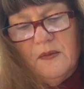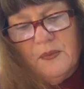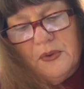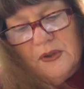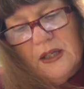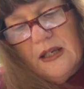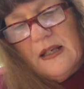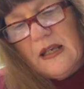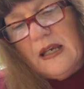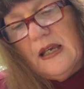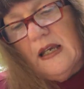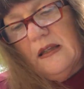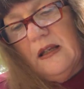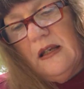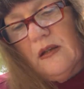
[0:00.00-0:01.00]
Please
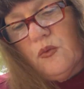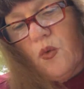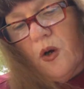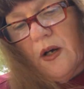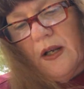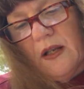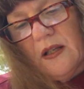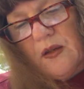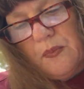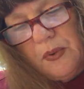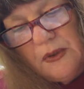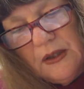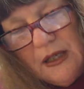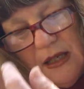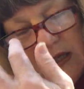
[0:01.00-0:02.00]
heed these warnings.
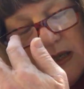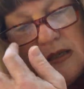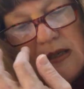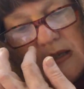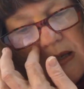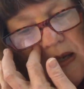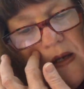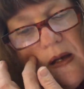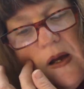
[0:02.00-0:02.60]
Please.